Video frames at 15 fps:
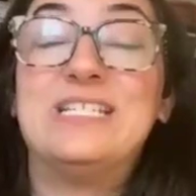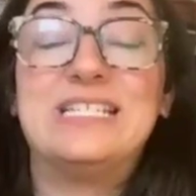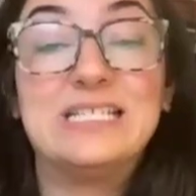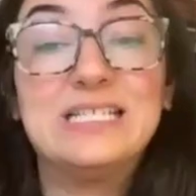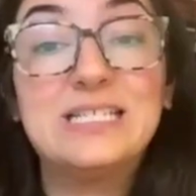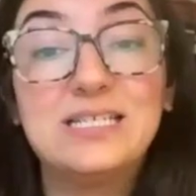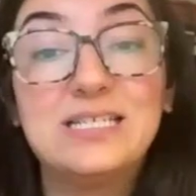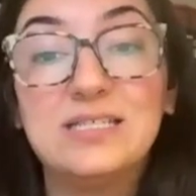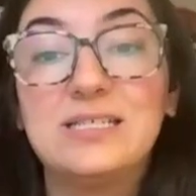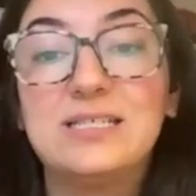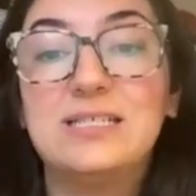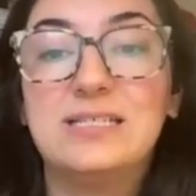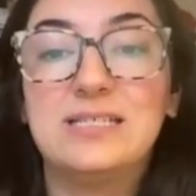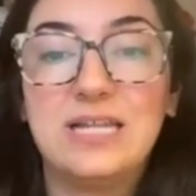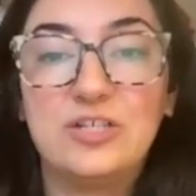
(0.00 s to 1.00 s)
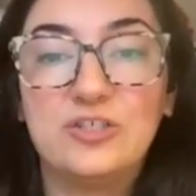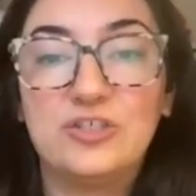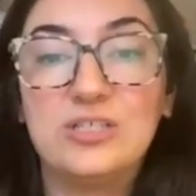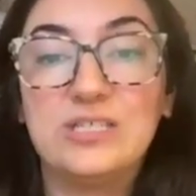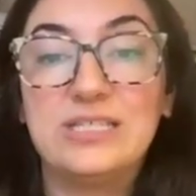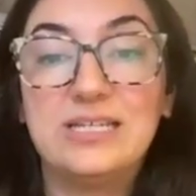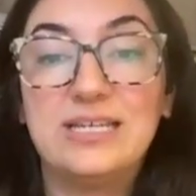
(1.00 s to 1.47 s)
resistance to
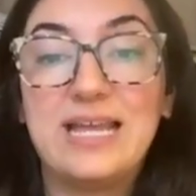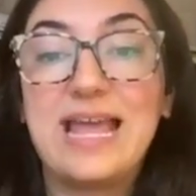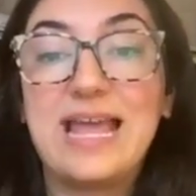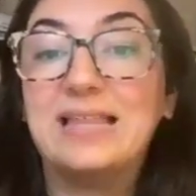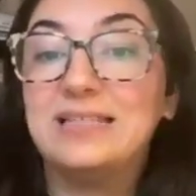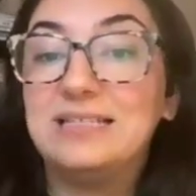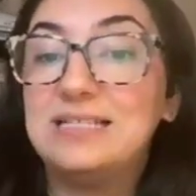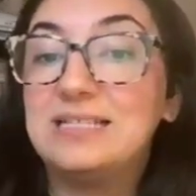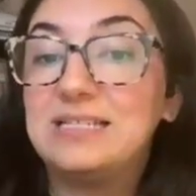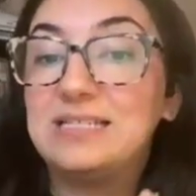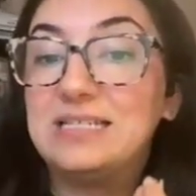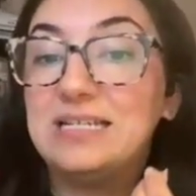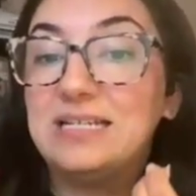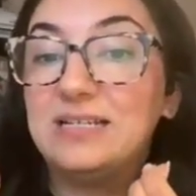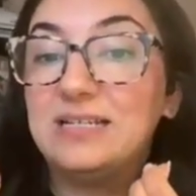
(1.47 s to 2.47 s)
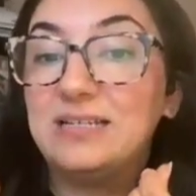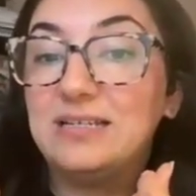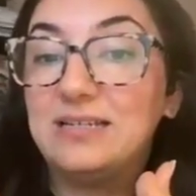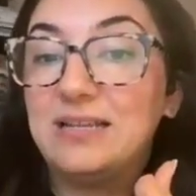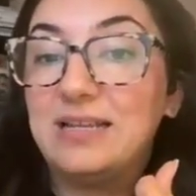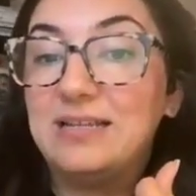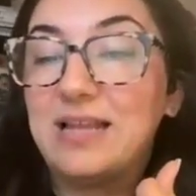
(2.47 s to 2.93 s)
sanctions today, at least
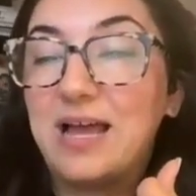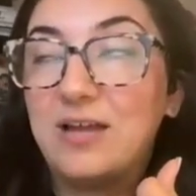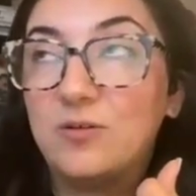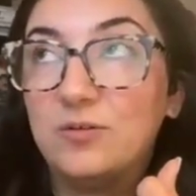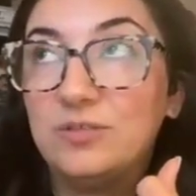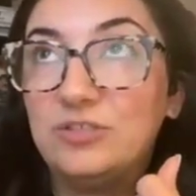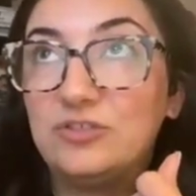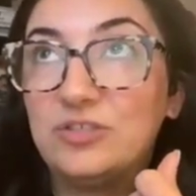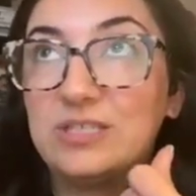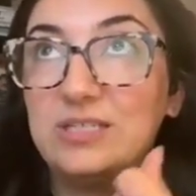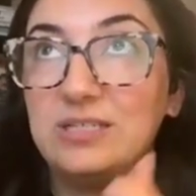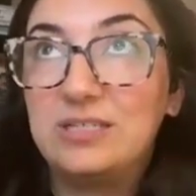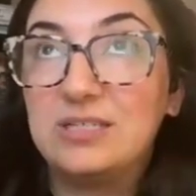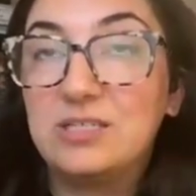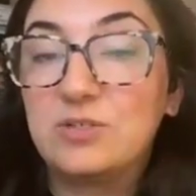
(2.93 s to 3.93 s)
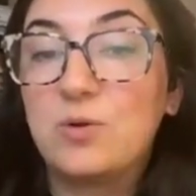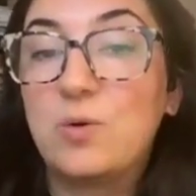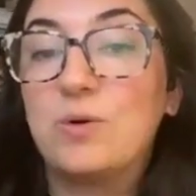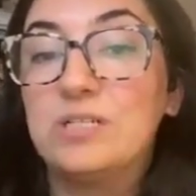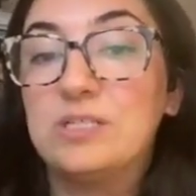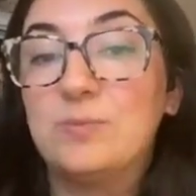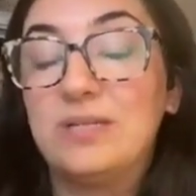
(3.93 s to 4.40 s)
in not only just in
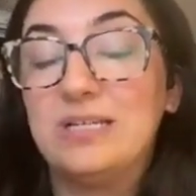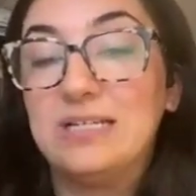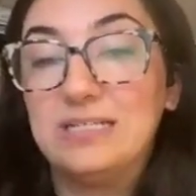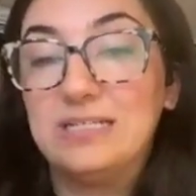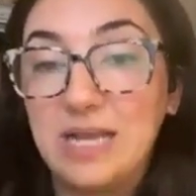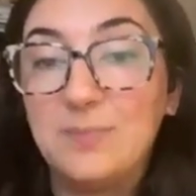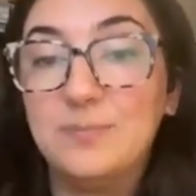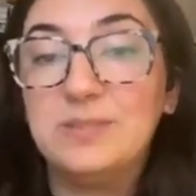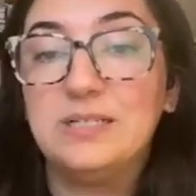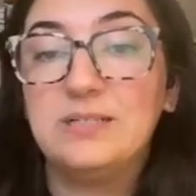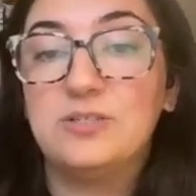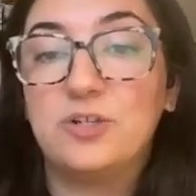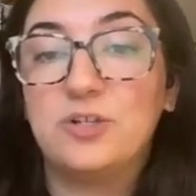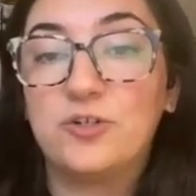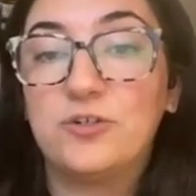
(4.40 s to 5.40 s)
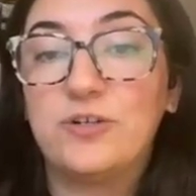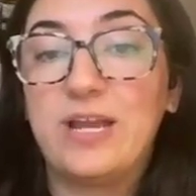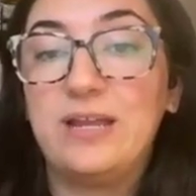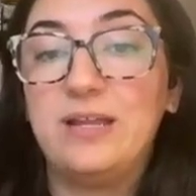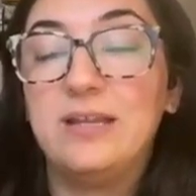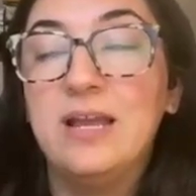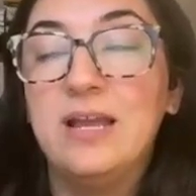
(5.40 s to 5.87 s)
discourse, but in attempting to
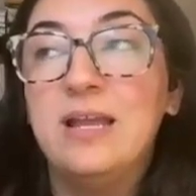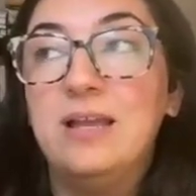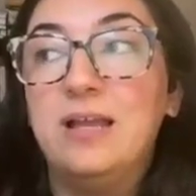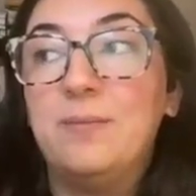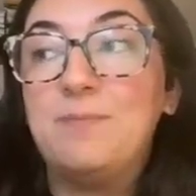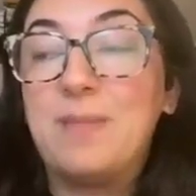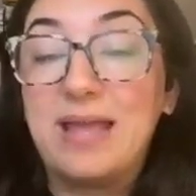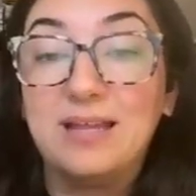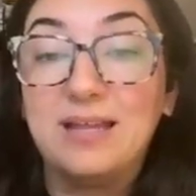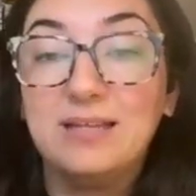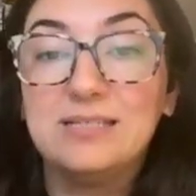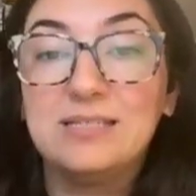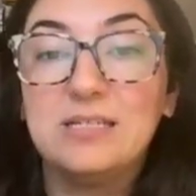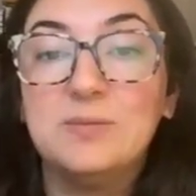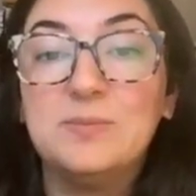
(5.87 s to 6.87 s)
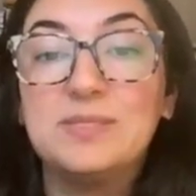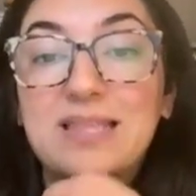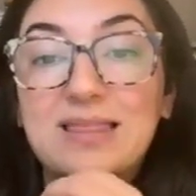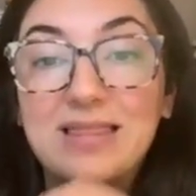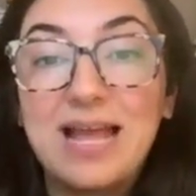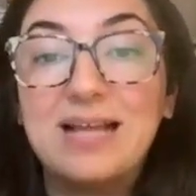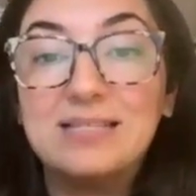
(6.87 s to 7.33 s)
create
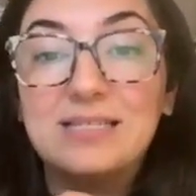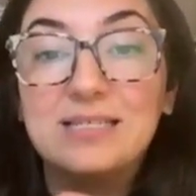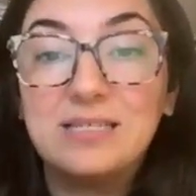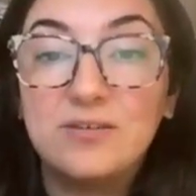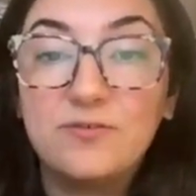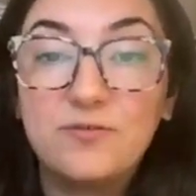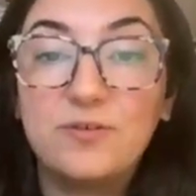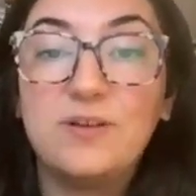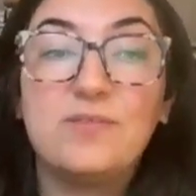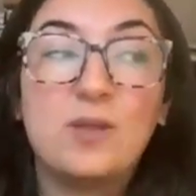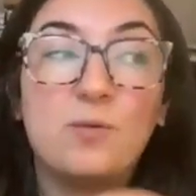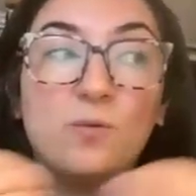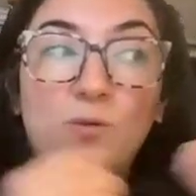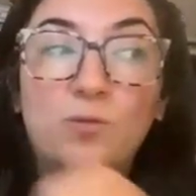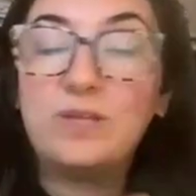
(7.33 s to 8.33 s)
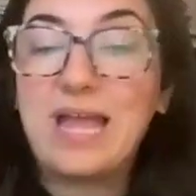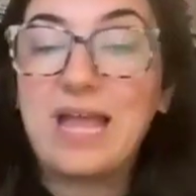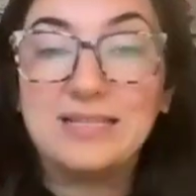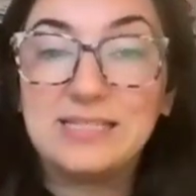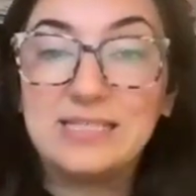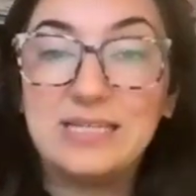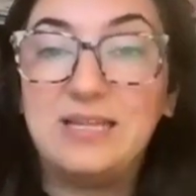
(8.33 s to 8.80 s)
mechanisms, that's different than what we
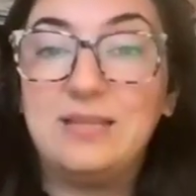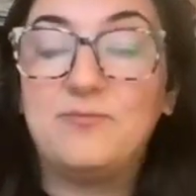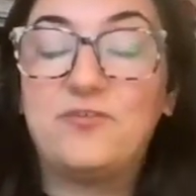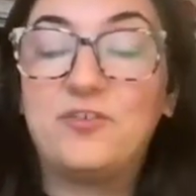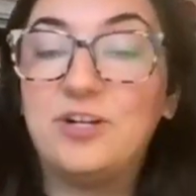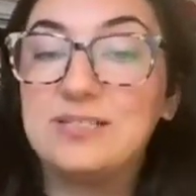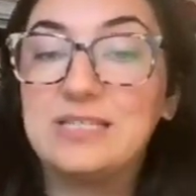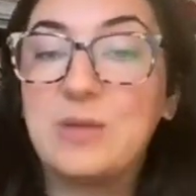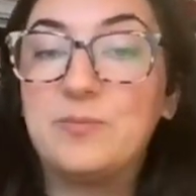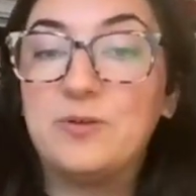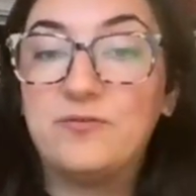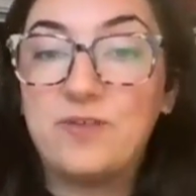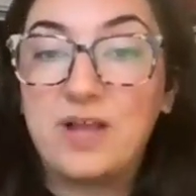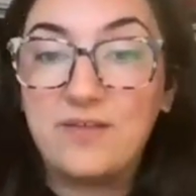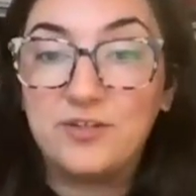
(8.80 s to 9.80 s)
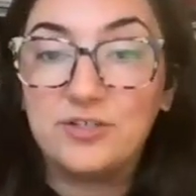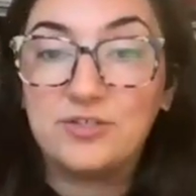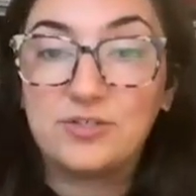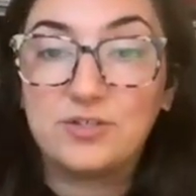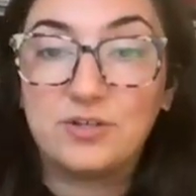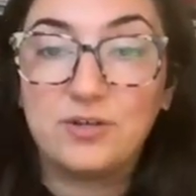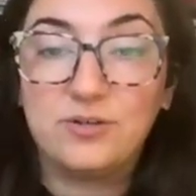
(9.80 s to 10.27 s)
had seen, for example, 5
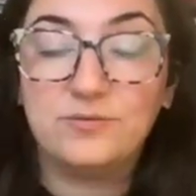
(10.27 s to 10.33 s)
years